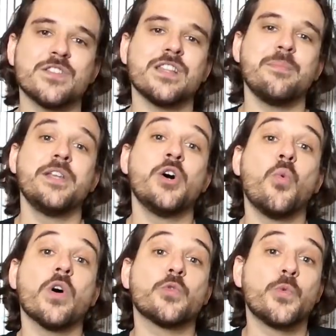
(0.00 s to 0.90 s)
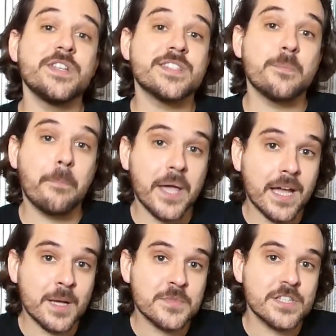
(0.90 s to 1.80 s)
also let me know what recent
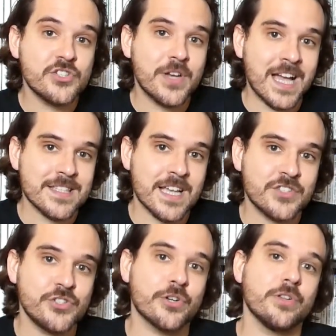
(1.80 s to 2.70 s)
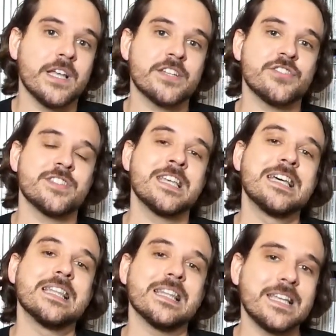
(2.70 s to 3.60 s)
pickups did you guys add to your collections
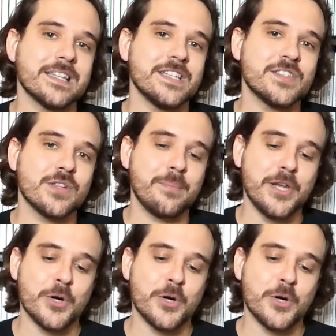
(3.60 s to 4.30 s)
lately. So let me